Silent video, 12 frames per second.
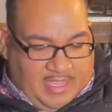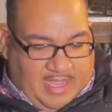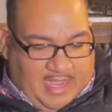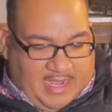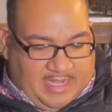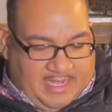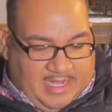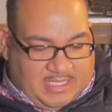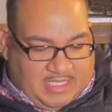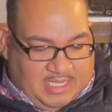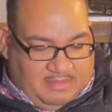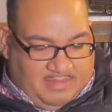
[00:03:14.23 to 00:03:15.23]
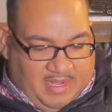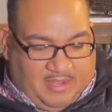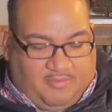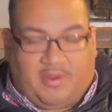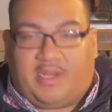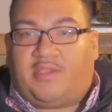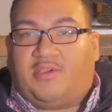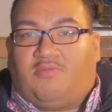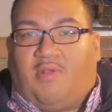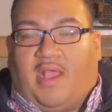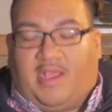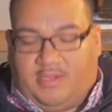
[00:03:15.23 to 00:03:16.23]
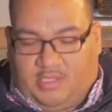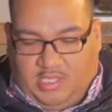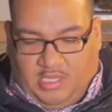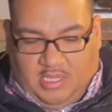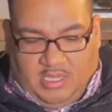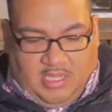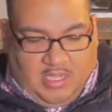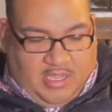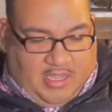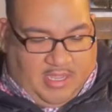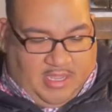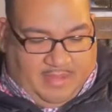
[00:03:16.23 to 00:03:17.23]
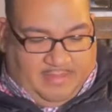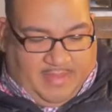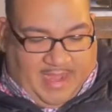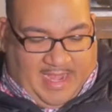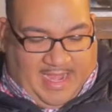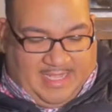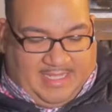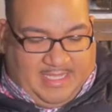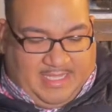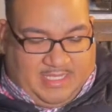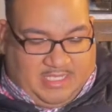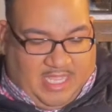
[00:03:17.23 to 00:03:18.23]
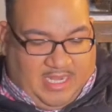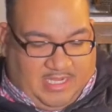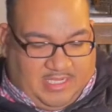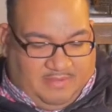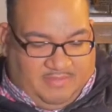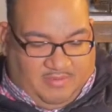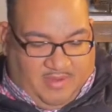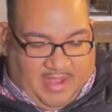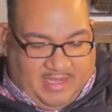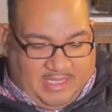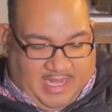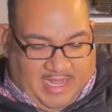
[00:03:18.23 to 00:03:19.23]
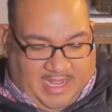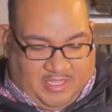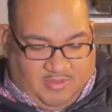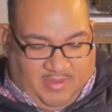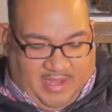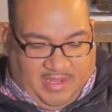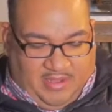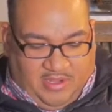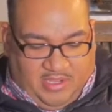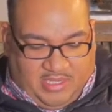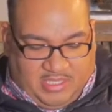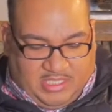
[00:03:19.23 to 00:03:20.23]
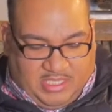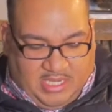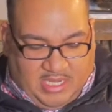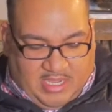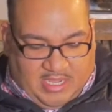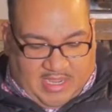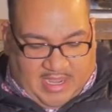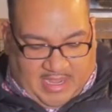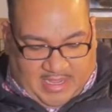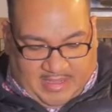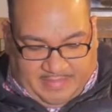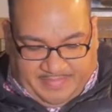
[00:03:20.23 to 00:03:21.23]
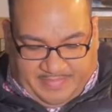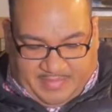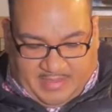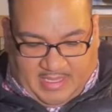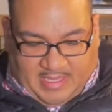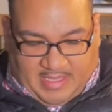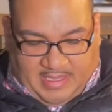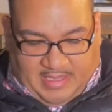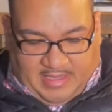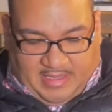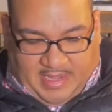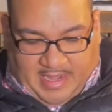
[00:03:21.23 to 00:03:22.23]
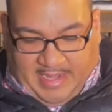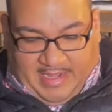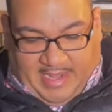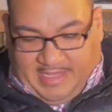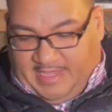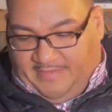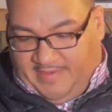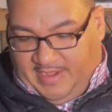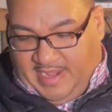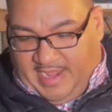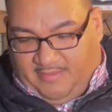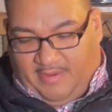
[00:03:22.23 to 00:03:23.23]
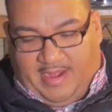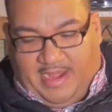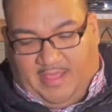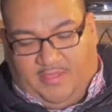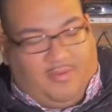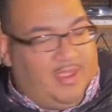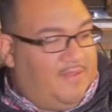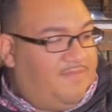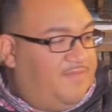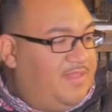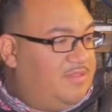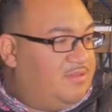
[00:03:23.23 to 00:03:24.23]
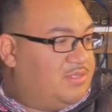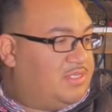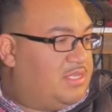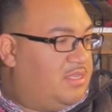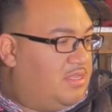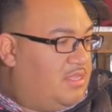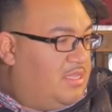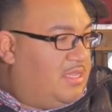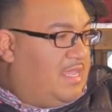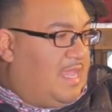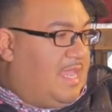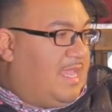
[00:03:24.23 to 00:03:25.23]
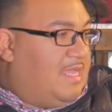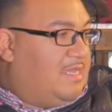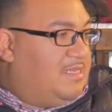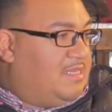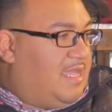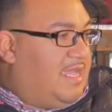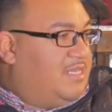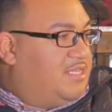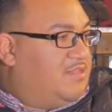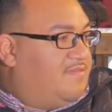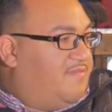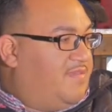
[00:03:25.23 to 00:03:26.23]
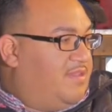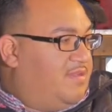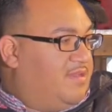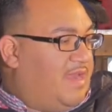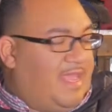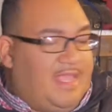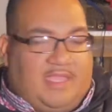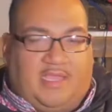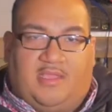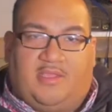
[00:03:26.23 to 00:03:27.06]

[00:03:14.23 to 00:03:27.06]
and they seem like really good rods. I like the aesthetics of the rods. I like the way it looks. I definitely like right now the way it feels, and I just feel like